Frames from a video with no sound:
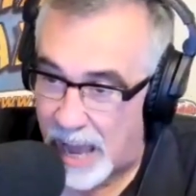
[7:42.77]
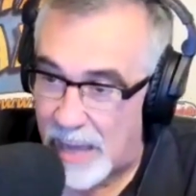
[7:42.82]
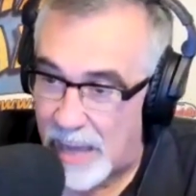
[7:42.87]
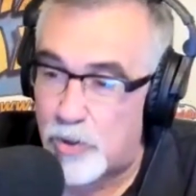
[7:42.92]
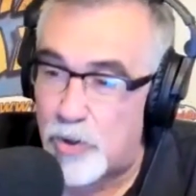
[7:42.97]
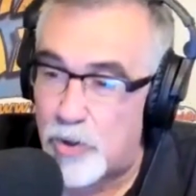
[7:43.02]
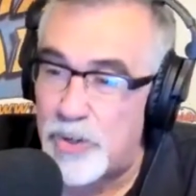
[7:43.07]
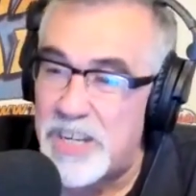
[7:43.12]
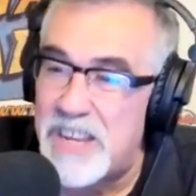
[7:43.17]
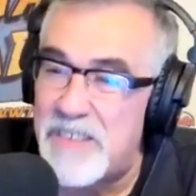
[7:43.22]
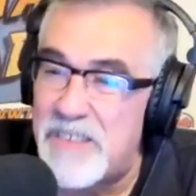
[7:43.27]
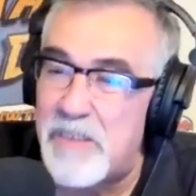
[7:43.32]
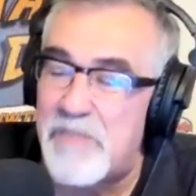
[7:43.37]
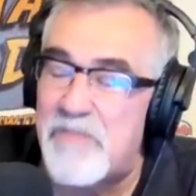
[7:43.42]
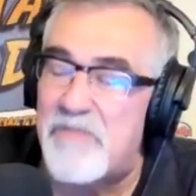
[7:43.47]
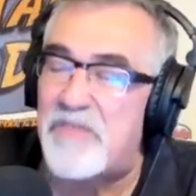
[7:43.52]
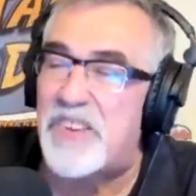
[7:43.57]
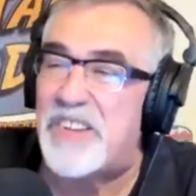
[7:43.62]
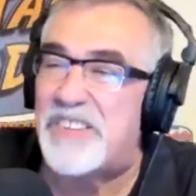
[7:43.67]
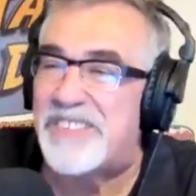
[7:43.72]
I couldn't
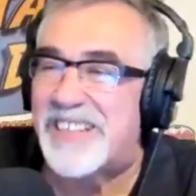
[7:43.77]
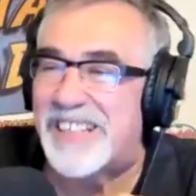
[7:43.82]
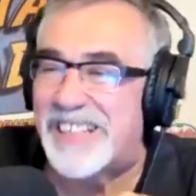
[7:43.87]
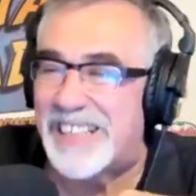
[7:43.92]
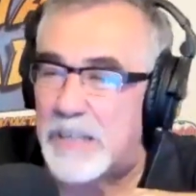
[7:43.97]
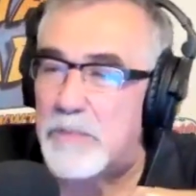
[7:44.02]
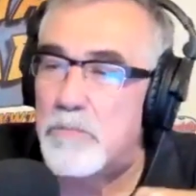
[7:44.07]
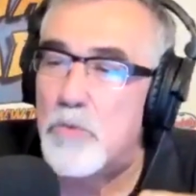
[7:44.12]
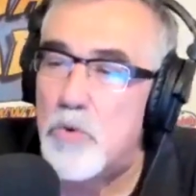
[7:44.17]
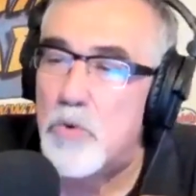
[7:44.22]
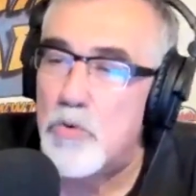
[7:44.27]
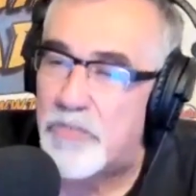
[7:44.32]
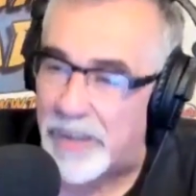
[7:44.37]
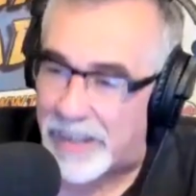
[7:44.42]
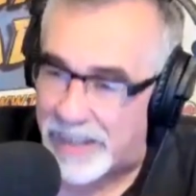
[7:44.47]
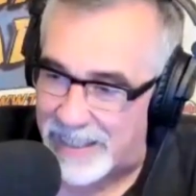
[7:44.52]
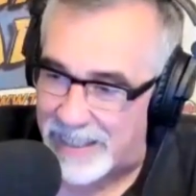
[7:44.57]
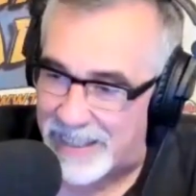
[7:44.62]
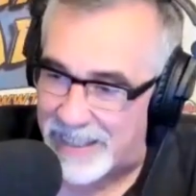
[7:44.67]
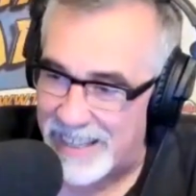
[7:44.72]
even physically move
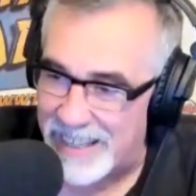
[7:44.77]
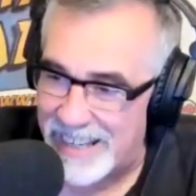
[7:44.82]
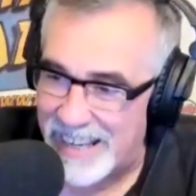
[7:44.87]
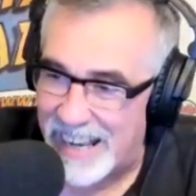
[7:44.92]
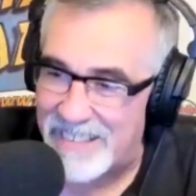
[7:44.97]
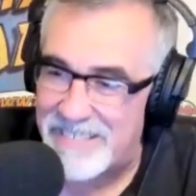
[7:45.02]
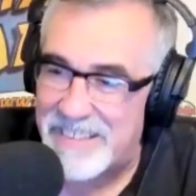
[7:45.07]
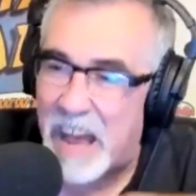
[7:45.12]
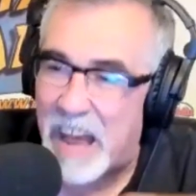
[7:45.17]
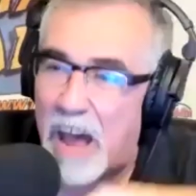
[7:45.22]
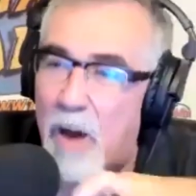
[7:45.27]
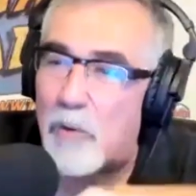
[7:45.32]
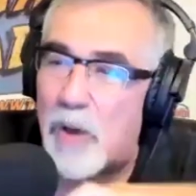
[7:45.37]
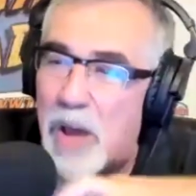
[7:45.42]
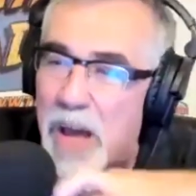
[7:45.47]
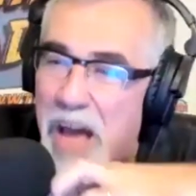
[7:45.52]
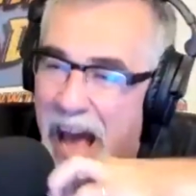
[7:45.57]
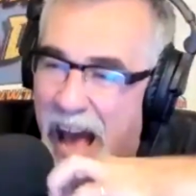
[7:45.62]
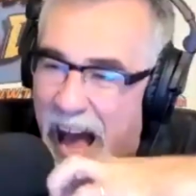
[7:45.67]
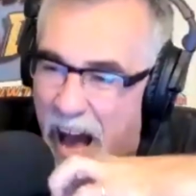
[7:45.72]
it. It's
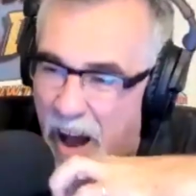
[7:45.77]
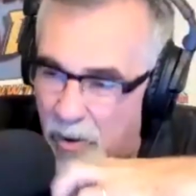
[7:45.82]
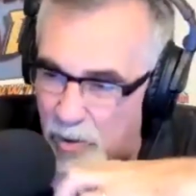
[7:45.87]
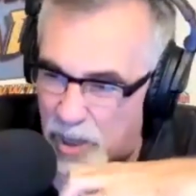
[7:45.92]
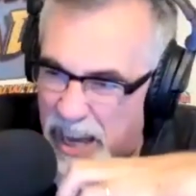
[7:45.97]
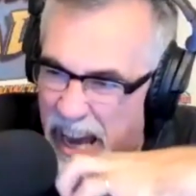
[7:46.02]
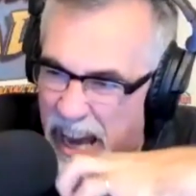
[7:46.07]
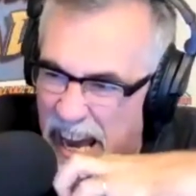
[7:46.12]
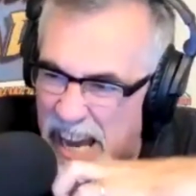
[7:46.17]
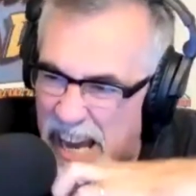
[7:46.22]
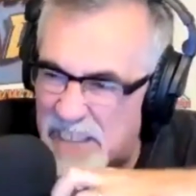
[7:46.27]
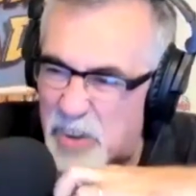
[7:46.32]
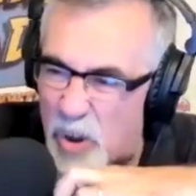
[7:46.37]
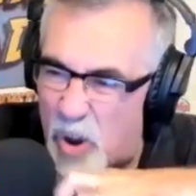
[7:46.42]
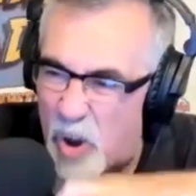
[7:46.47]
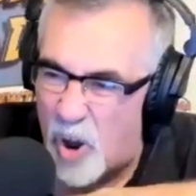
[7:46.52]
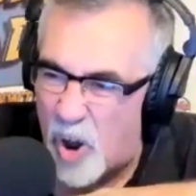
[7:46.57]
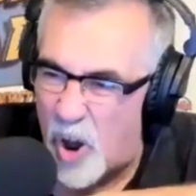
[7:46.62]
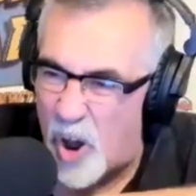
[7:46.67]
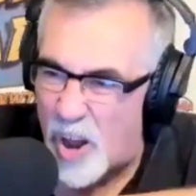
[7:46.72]
how caked
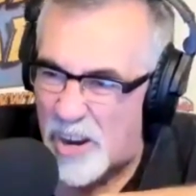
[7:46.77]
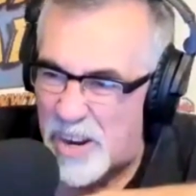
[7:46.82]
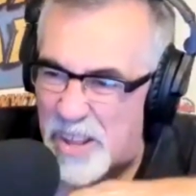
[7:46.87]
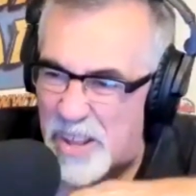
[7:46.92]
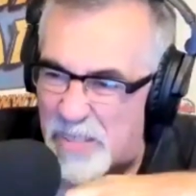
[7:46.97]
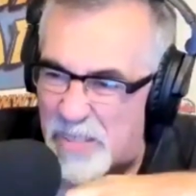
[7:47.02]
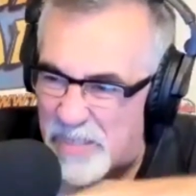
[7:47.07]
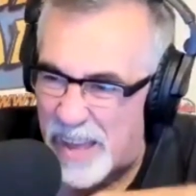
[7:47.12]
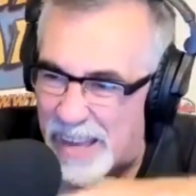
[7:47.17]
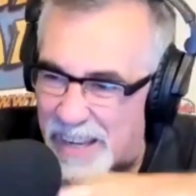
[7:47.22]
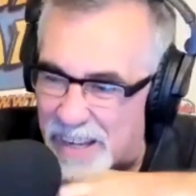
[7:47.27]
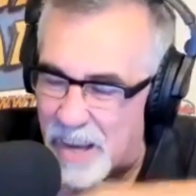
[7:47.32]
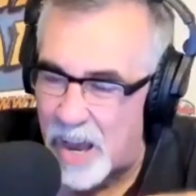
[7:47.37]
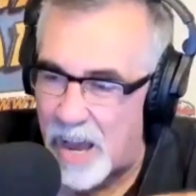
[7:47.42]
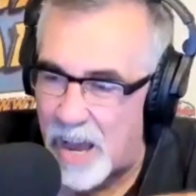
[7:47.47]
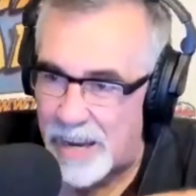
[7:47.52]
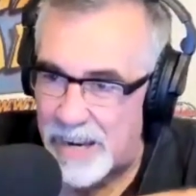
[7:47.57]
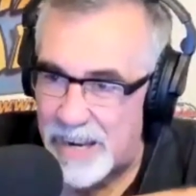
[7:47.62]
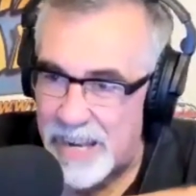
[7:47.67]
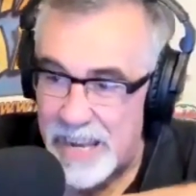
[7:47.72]
on that
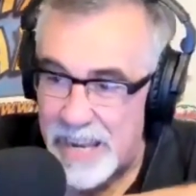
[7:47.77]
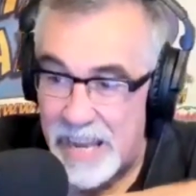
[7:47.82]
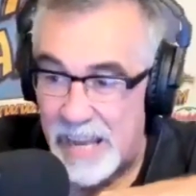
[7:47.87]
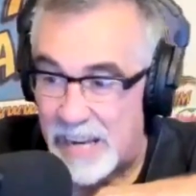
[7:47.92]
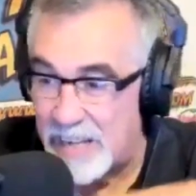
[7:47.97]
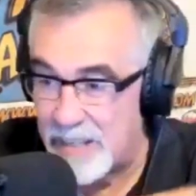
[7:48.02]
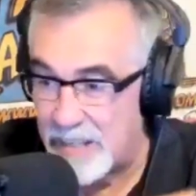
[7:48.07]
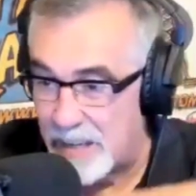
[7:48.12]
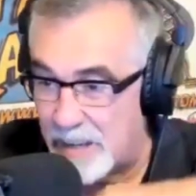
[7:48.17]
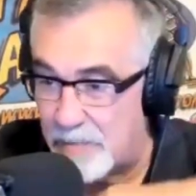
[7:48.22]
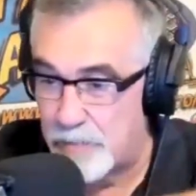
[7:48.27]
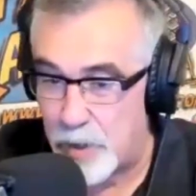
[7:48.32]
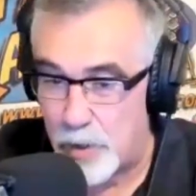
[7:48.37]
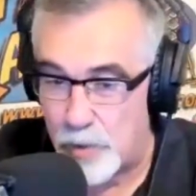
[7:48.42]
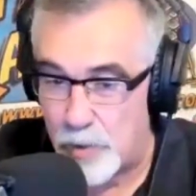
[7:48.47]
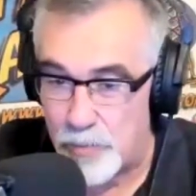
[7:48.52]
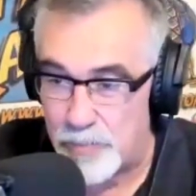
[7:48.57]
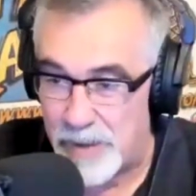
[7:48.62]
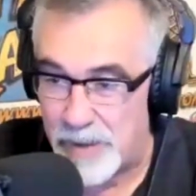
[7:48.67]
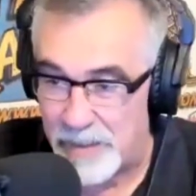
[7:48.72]
got. And if
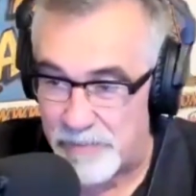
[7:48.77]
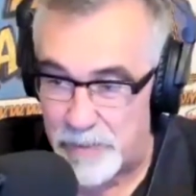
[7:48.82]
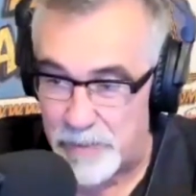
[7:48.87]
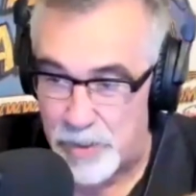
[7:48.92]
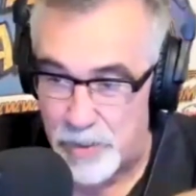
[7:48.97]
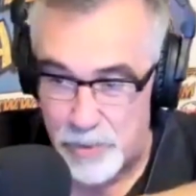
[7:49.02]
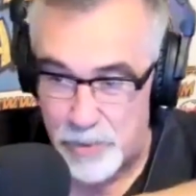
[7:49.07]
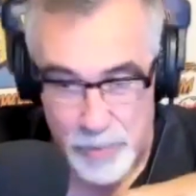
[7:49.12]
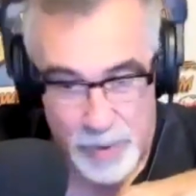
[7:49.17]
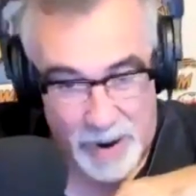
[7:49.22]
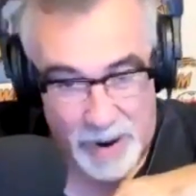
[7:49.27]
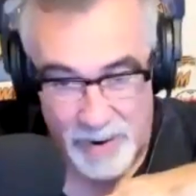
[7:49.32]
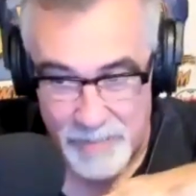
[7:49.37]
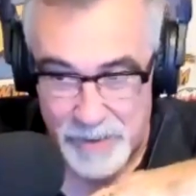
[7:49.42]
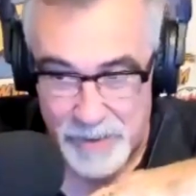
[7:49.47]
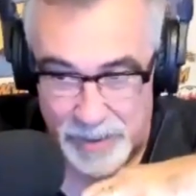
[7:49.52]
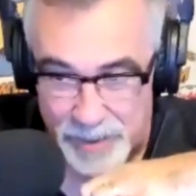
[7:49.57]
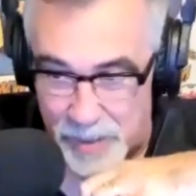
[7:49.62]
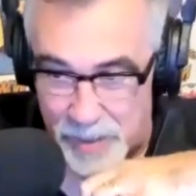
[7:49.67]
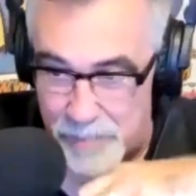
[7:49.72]
you
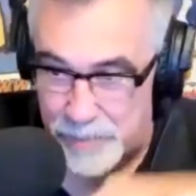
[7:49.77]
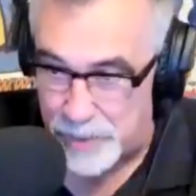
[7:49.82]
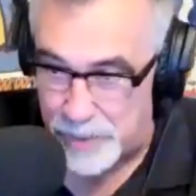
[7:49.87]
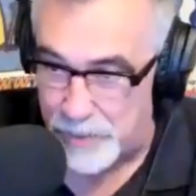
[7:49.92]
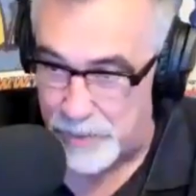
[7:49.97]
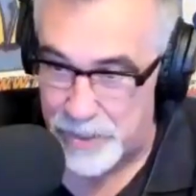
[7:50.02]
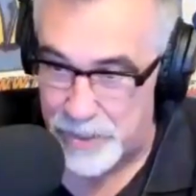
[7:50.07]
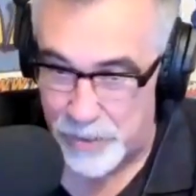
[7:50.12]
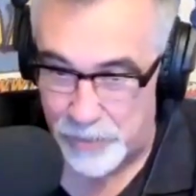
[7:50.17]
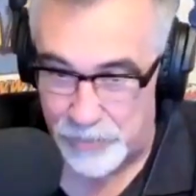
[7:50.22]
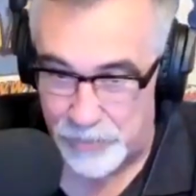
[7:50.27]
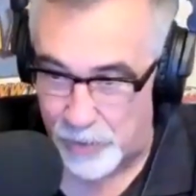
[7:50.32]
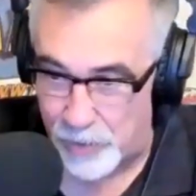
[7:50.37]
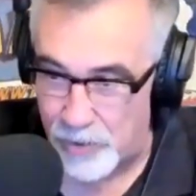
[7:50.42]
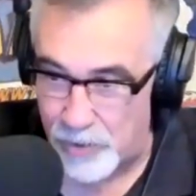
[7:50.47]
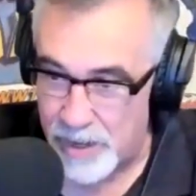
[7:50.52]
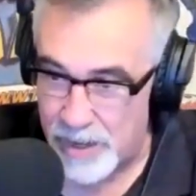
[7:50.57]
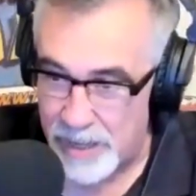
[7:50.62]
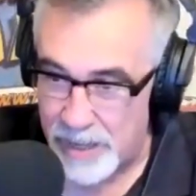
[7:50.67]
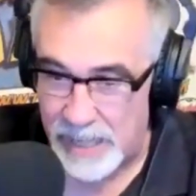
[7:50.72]
are a computer
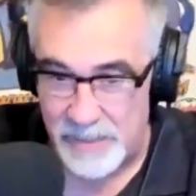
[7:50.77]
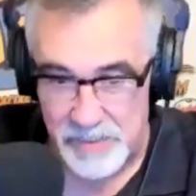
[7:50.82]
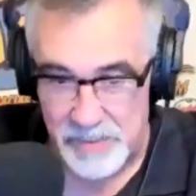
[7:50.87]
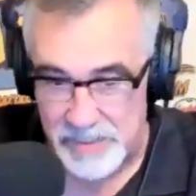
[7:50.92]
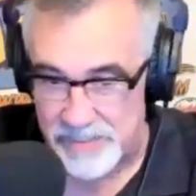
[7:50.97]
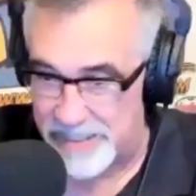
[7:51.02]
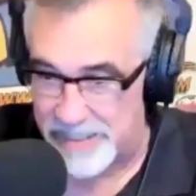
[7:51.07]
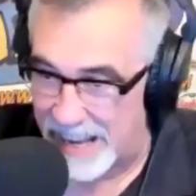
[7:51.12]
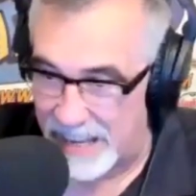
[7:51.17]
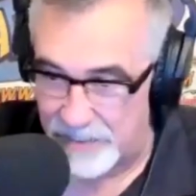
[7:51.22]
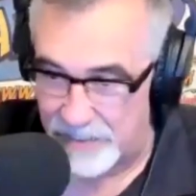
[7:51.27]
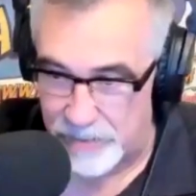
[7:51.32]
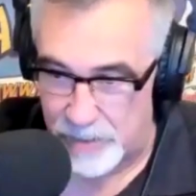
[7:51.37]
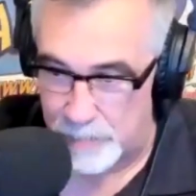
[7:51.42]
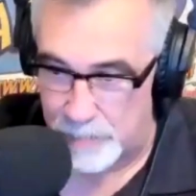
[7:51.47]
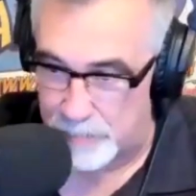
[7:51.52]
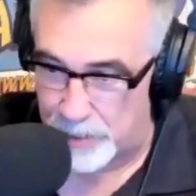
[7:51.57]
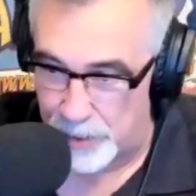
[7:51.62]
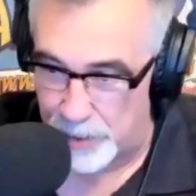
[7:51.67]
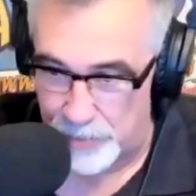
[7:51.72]
user, even today's
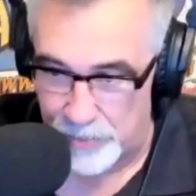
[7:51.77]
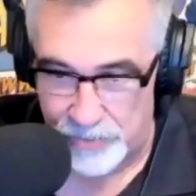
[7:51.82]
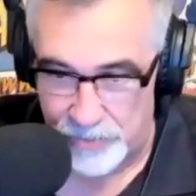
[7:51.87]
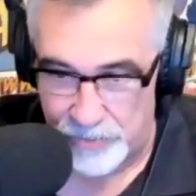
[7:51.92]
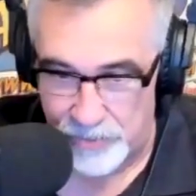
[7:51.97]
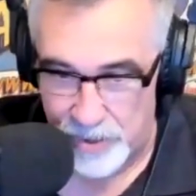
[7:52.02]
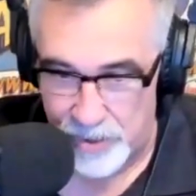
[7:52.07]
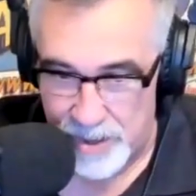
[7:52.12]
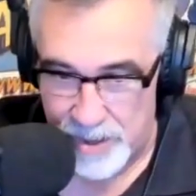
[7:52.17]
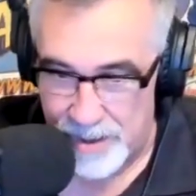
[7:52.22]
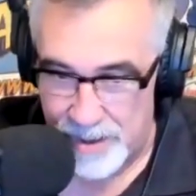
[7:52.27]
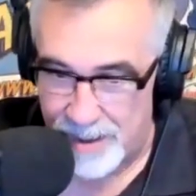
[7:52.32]
computers